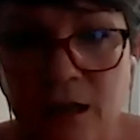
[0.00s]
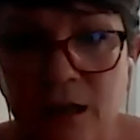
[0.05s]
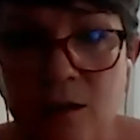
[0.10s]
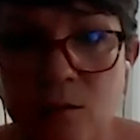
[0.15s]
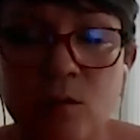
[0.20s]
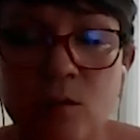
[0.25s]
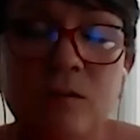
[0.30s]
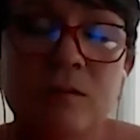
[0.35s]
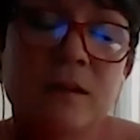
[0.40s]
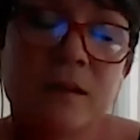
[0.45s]

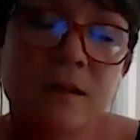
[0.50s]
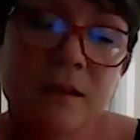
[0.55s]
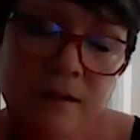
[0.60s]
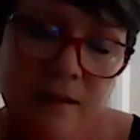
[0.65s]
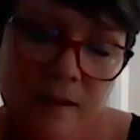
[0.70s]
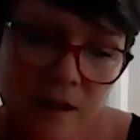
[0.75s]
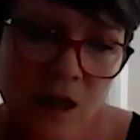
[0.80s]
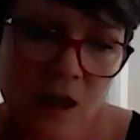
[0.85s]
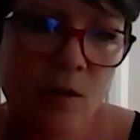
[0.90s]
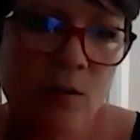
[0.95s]
or
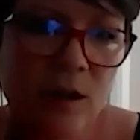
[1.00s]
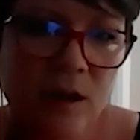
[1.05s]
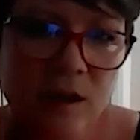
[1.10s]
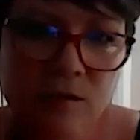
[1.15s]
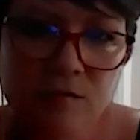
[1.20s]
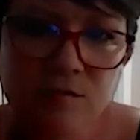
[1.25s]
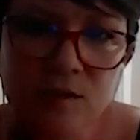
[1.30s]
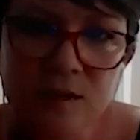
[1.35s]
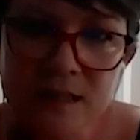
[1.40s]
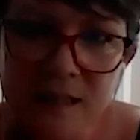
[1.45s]
lowering
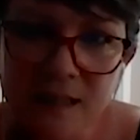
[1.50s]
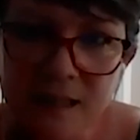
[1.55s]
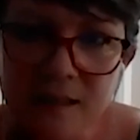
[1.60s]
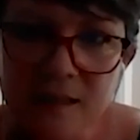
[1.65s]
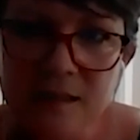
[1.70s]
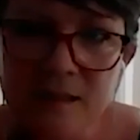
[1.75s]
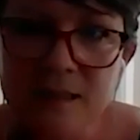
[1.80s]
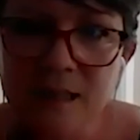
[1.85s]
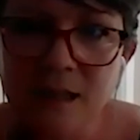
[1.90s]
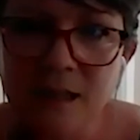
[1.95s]
of
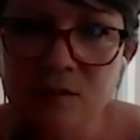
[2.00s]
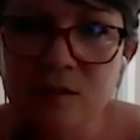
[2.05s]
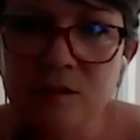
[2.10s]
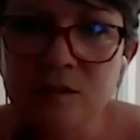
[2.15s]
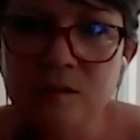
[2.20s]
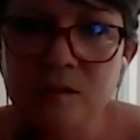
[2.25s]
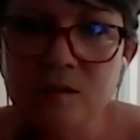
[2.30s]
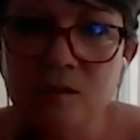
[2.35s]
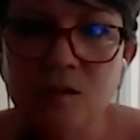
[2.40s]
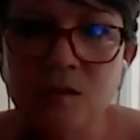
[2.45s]
resilience
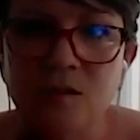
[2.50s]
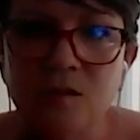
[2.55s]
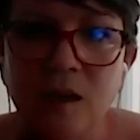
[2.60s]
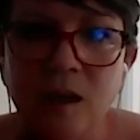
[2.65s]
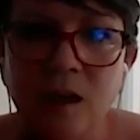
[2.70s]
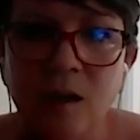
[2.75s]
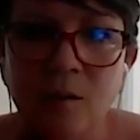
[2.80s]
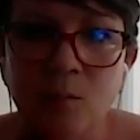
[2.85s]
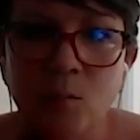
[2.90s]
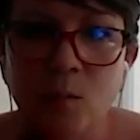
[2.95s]
levels,
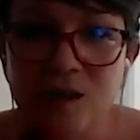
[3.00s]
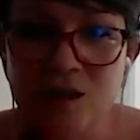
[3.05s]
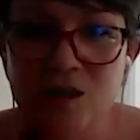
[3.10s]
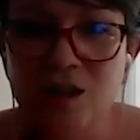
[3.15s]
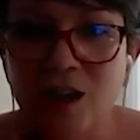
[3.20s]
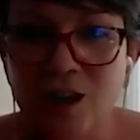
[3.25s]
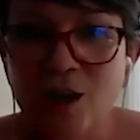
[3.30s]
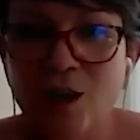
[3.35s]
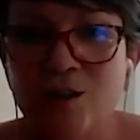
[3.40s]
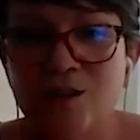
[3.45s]
which
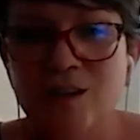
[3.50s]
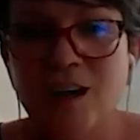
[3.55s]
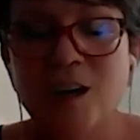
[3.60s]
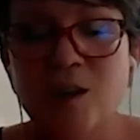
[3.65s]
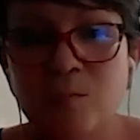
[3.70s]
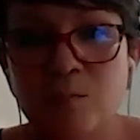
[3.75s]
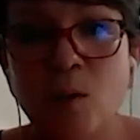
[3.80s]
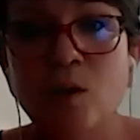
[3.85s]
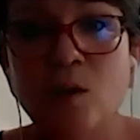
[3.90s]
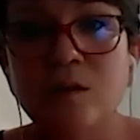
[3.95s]
are known to kind
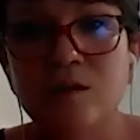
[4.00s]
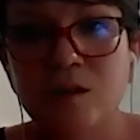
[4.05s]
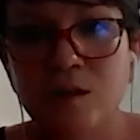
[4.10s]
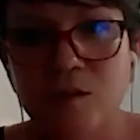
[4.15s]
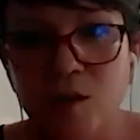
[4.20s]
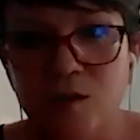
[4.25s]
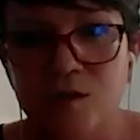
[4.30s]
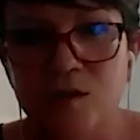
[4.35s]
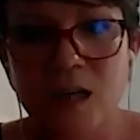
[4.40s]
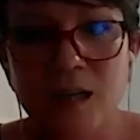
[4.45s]
of bolster
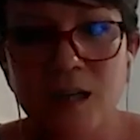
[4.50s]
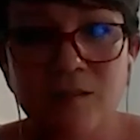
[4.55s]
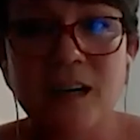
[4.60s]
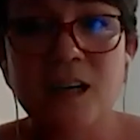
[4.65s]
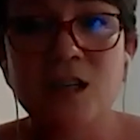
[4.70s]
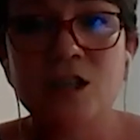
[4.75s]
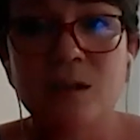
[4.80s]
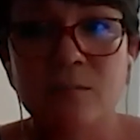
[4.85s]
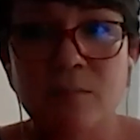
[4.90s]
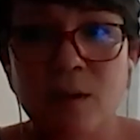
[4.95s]
those kind of
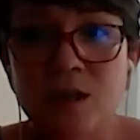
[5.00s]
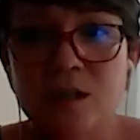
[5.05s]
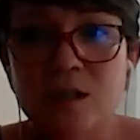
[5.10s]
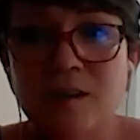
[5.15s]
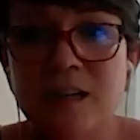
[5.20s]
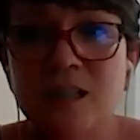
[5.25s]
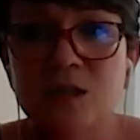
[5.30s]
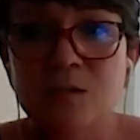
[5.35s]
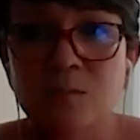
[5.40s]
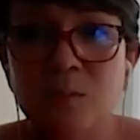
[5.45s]
energy and
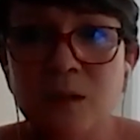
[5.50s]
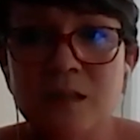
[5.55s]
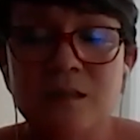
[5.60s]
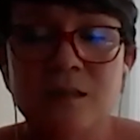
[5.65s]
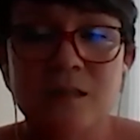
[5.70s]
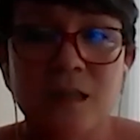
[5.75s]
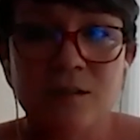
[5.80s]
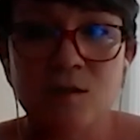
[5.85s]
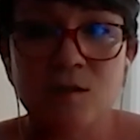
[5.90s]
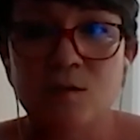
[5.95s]
motivation
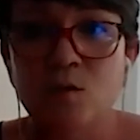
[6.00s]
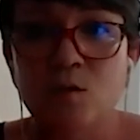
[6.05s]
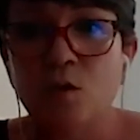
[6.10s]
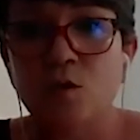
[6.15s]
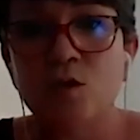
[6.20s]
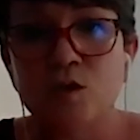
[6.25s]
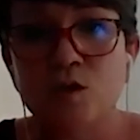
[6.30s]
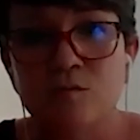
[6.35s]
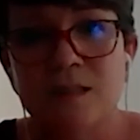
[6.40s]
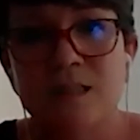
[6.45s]
pieces, that if you've
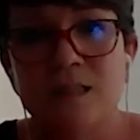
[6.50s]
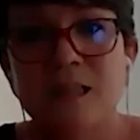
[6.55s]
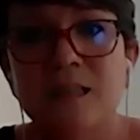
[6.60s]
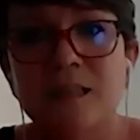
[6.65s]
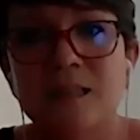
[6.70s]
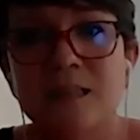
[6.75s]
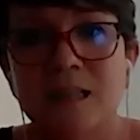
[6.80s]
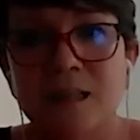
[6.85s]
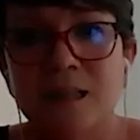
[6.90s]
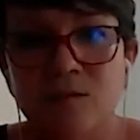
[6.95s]
got good
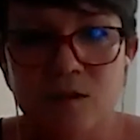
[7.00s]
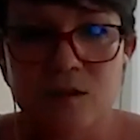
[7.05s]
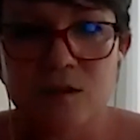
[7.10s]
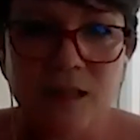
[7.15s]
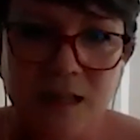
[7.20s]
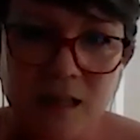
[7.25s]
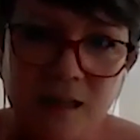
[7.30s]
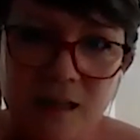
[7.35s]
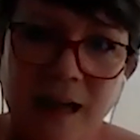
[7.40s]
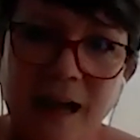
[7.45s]
resilience levels
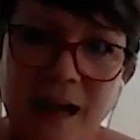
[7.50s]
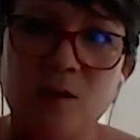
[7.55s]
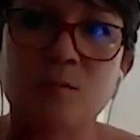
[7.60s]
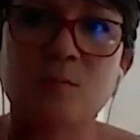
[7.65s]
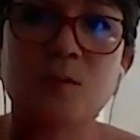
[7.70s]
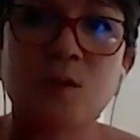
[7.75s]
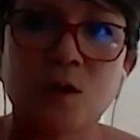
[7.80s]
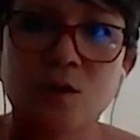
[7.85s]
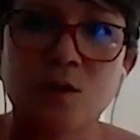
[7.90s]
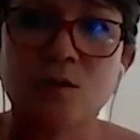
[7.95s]
that can
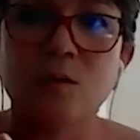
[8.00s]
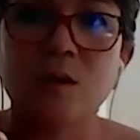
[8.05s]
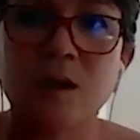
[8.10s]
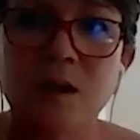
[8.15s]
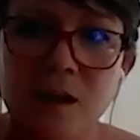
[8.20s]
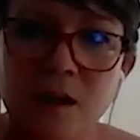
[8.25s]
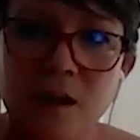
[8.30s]
help you